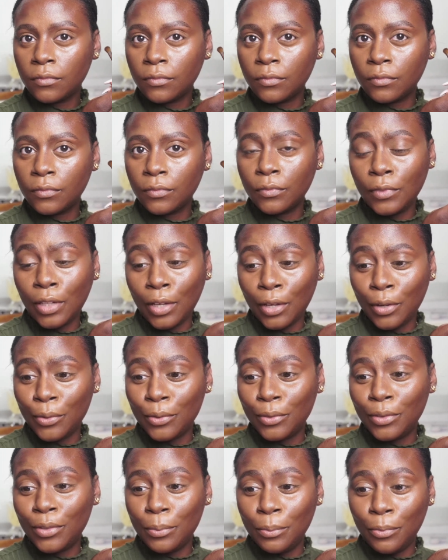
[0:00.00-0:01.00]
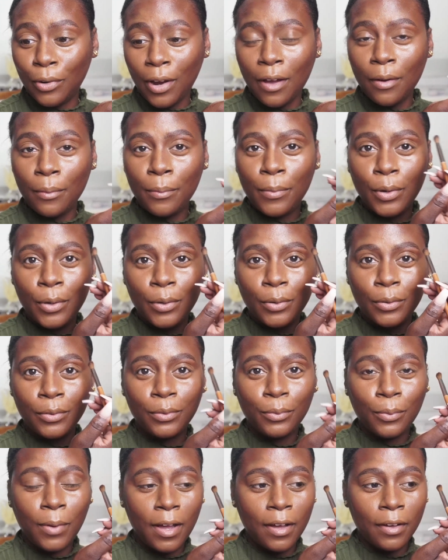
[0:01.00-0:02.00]
Okay, with the brow bone.
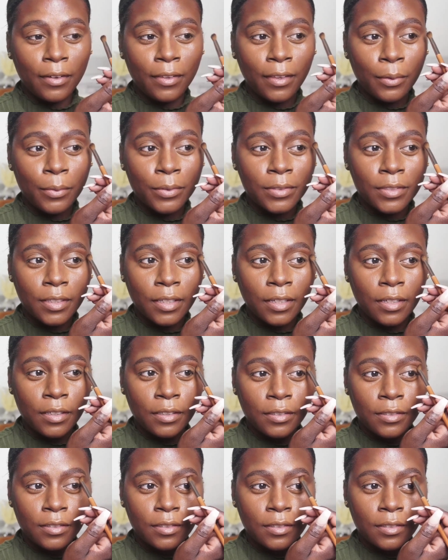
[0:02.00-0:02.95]
Wow, that was nice.